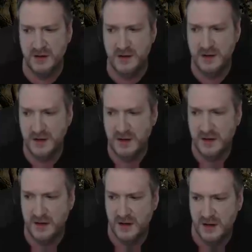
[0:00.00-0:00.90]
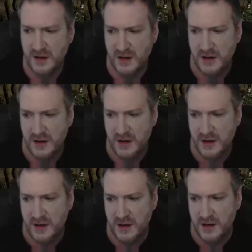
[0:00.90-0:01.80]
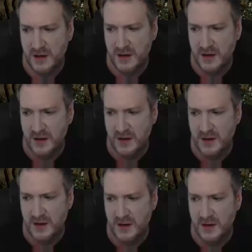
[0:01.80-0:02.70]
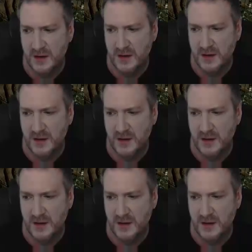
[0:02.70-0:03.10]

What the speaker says: No one is speaking in this clip.